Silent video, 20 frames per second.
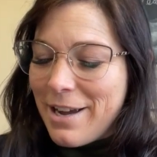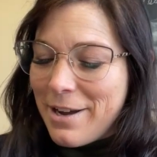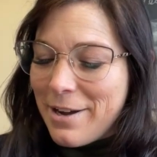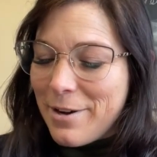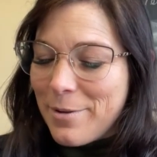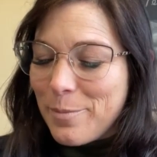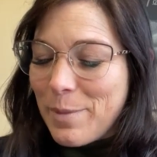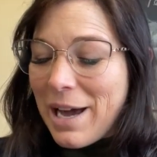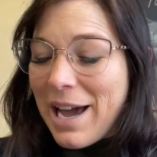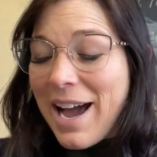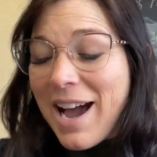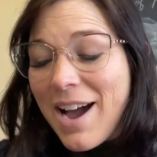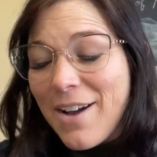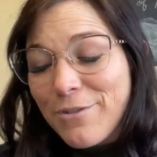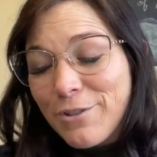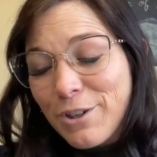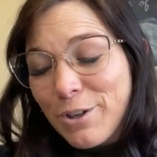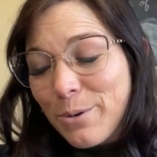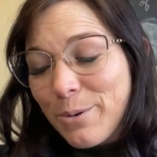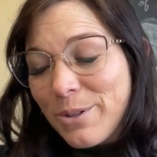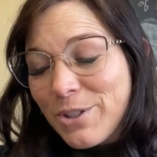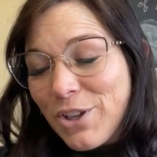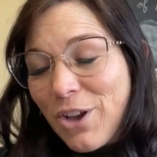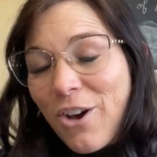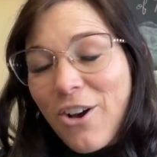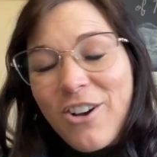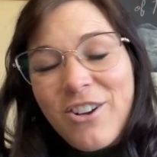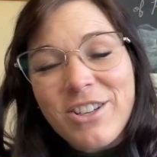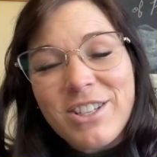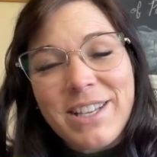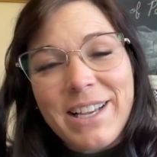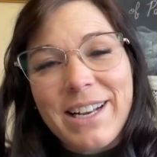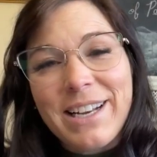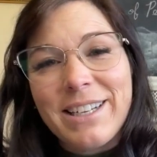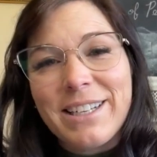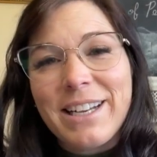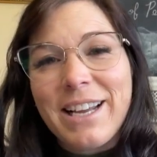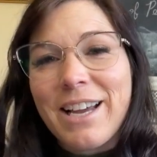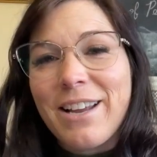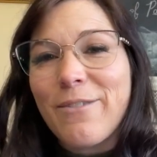Um, but after it was all said
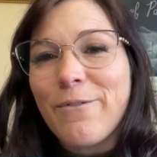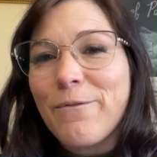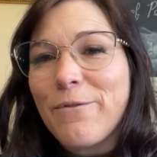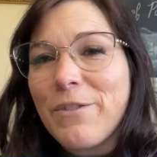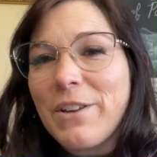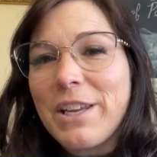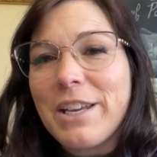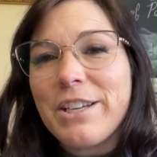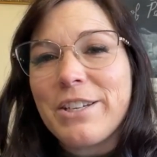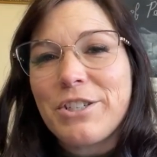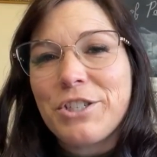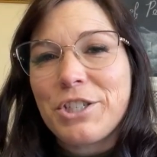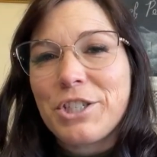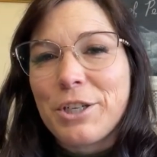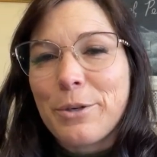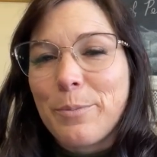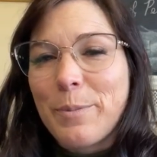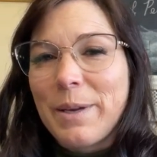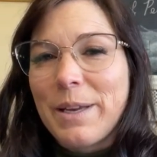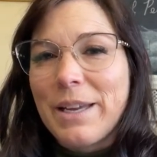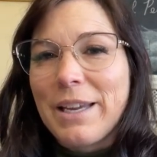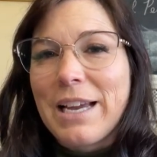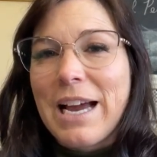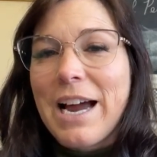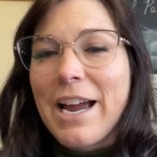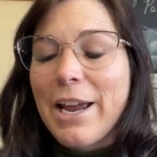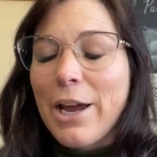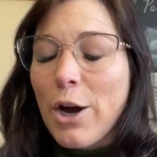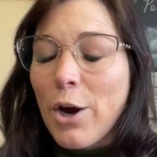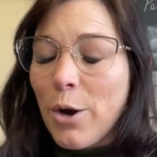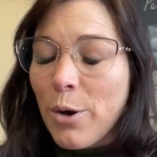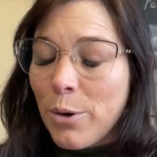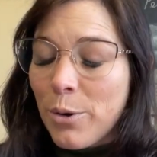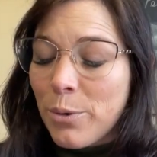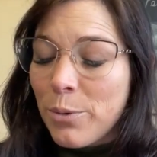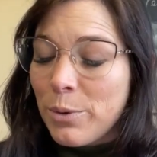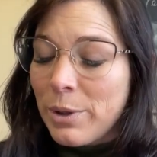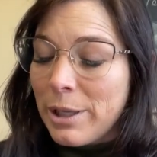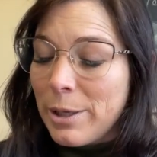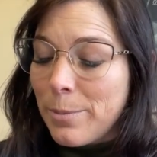and done, fees, shipping, I
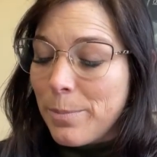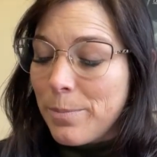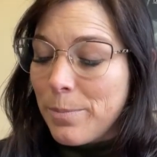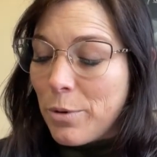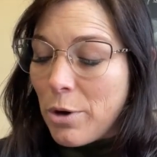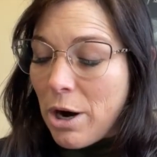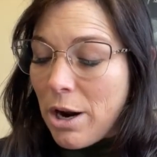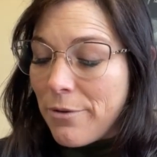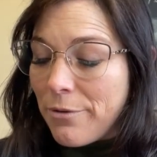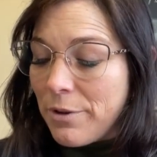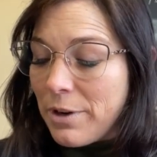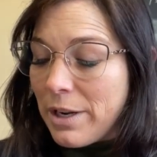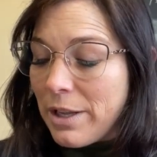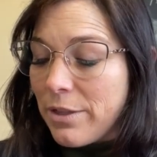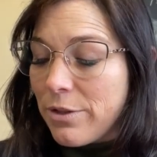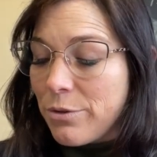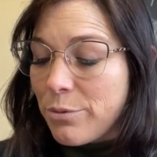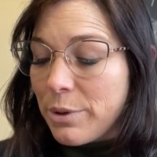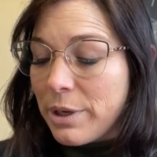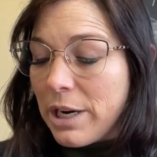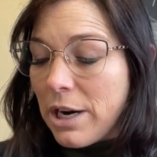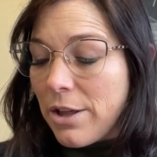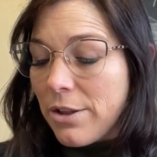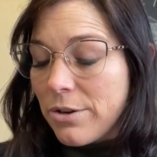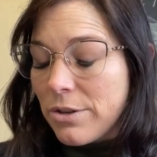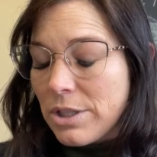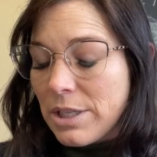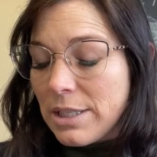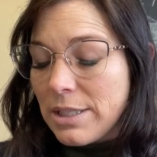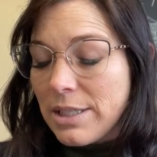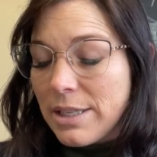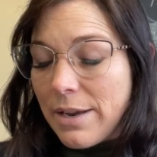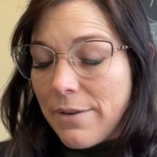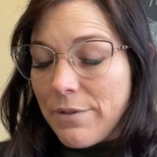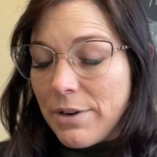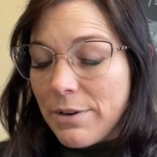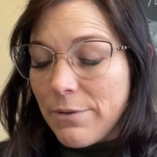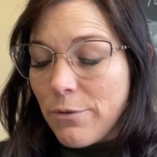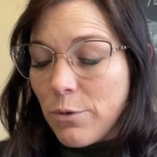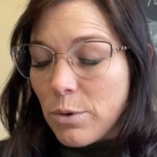only profited
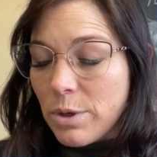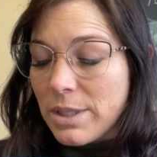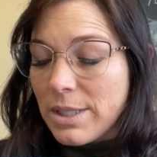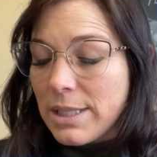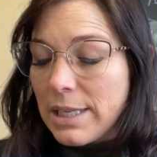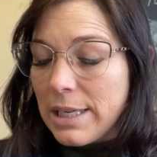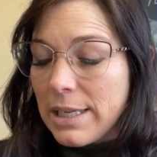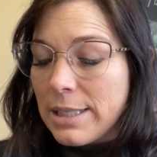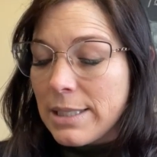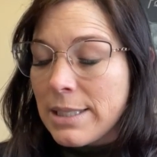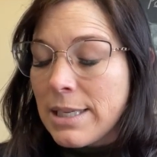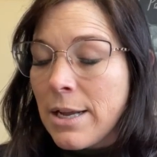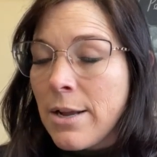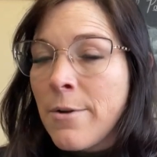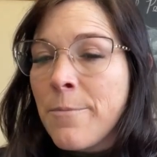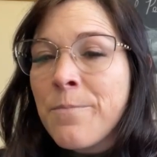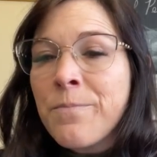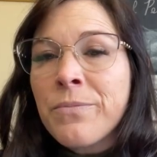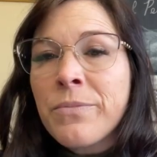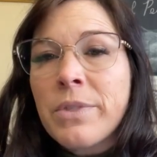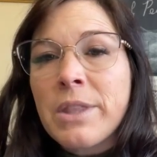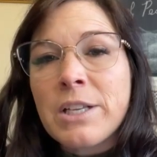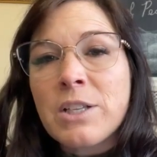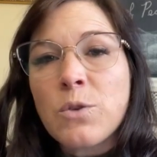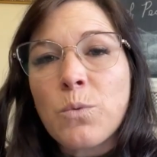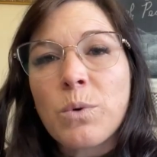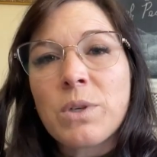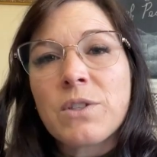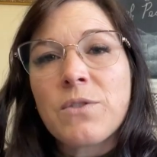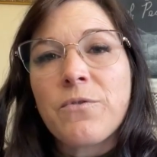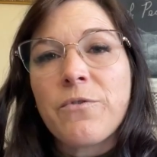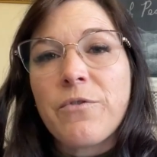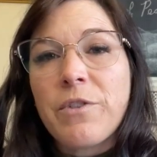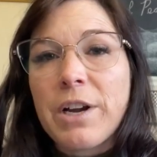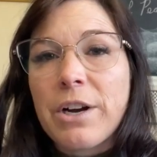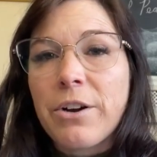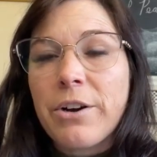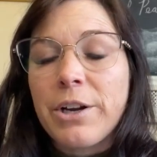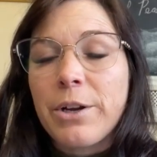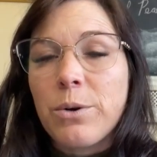$3.74. This was
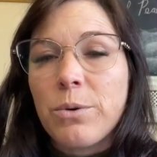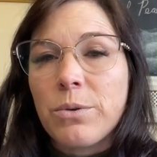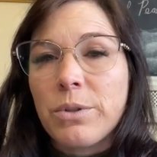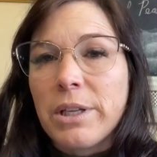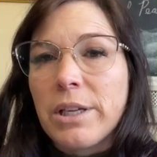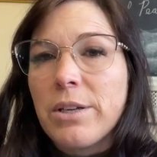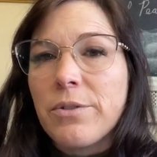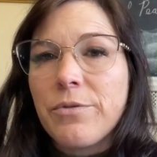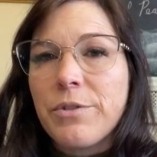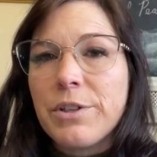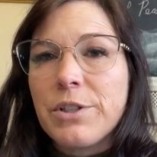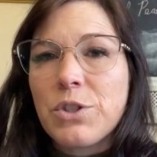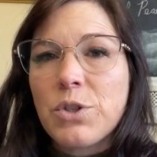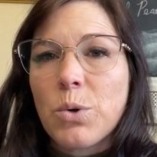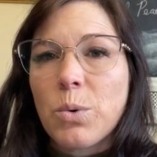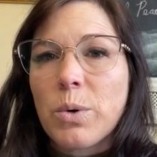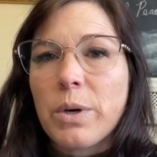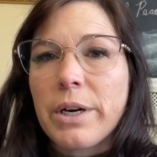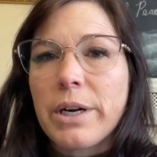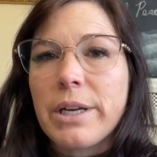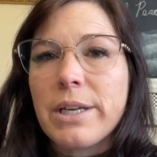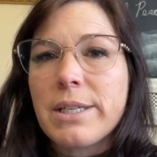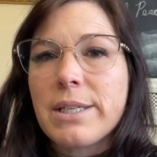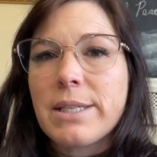very old inventory.